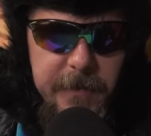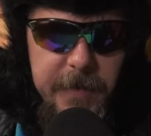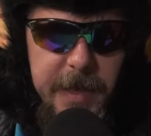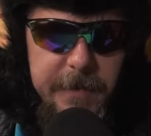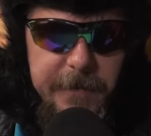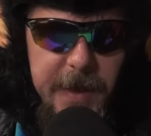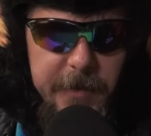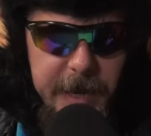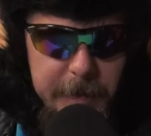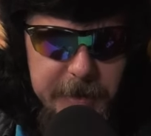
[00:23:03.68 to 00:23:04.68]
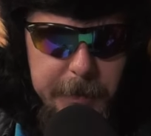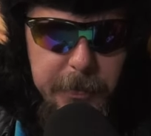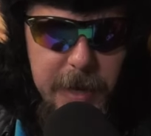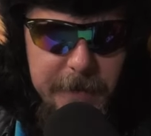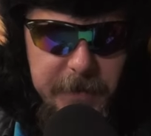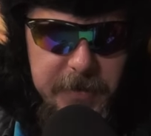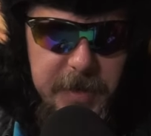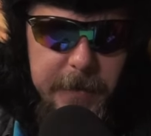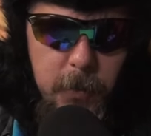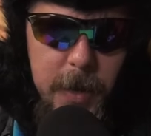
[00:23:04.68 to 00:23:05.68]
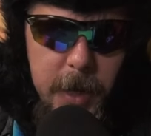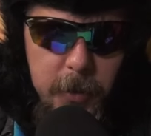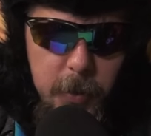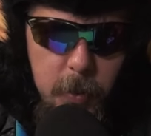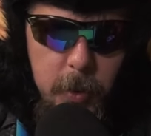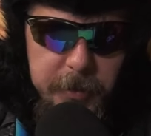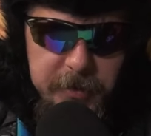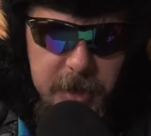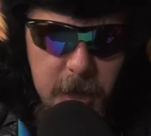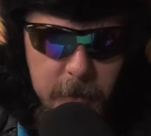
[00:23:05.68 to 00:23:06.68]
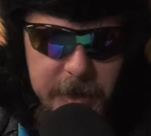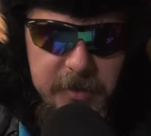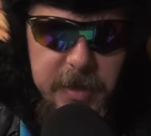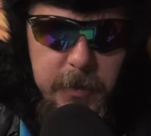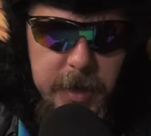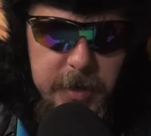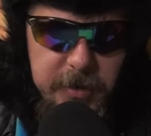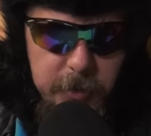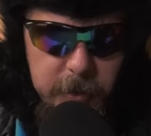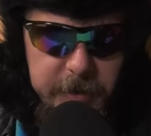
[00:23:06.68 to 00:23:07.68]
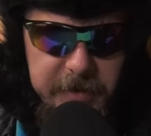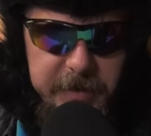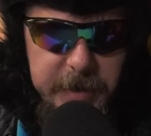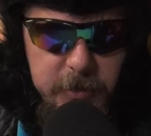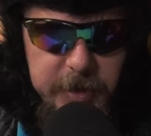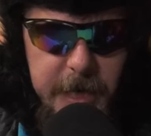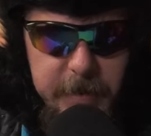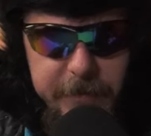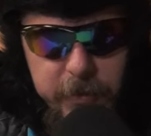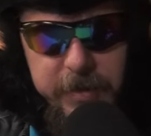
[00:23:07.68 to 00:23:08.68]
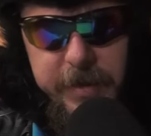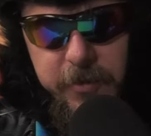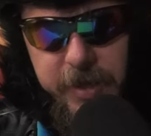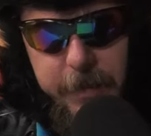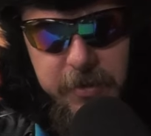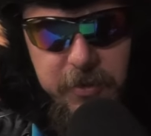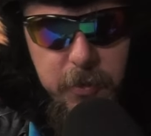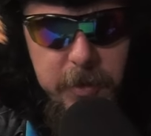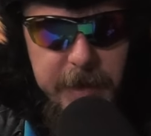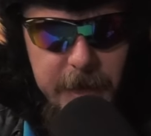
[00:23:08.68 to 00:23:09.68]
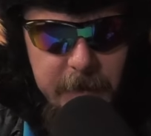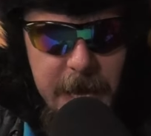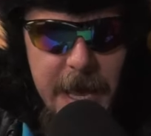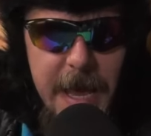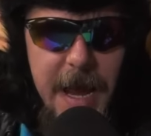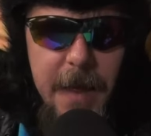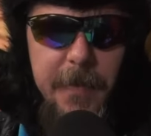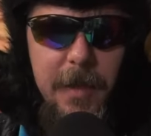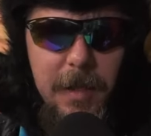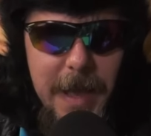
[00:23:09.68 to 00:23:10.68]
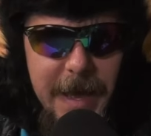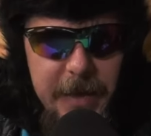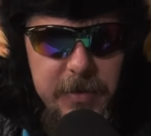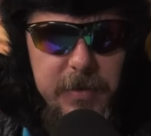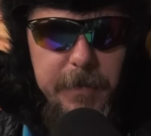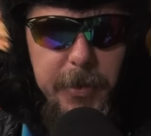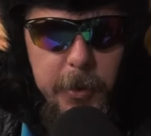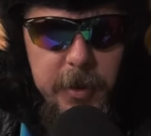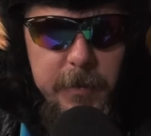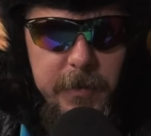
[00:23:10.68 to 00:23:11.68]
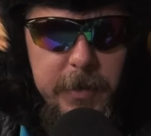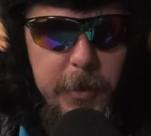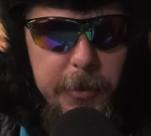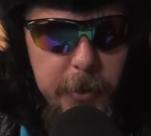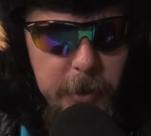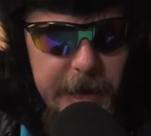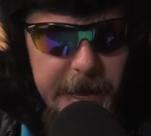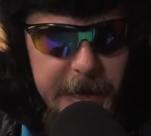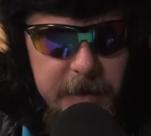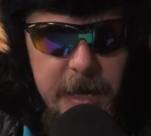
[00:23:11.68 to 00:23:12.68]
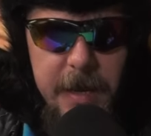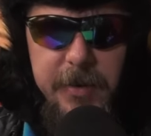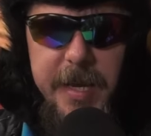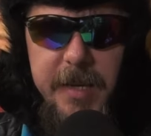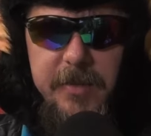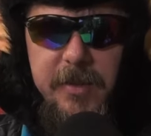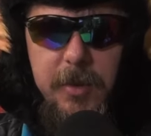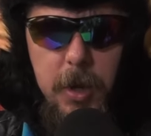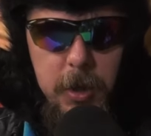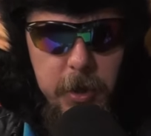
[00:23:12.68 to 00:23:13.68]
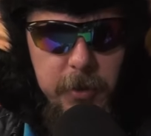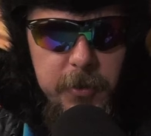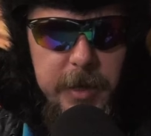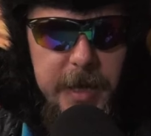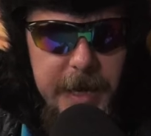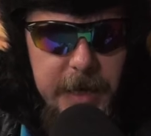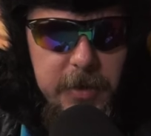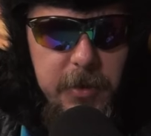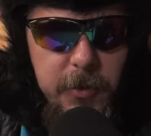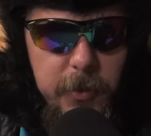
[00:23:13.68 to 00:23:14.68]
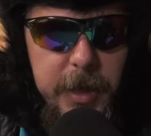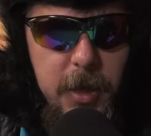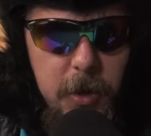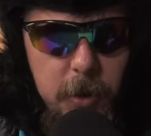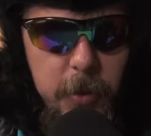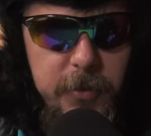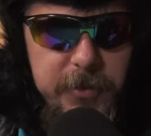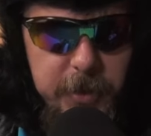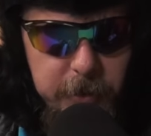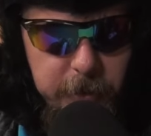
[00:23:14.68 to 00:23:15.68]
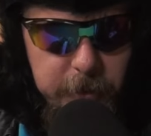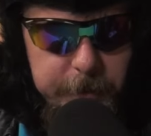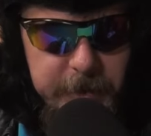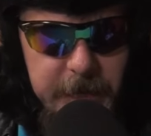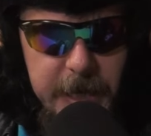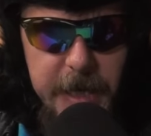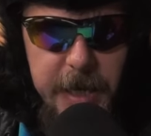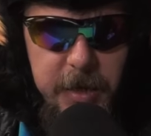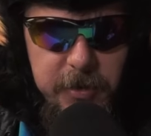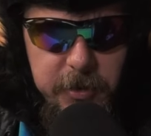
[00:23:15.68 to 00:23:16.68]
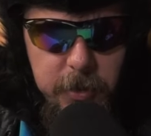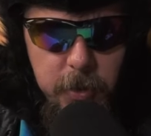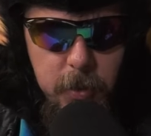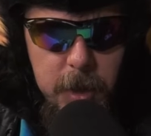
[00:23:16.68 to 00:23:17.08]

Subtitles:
they've found out about the prophecy of where the world is going, and so they want to destroy these intelligent apes before the intelligent apes destroy them. And the last third of the movie, the third act, takes this 180-degree hard turn into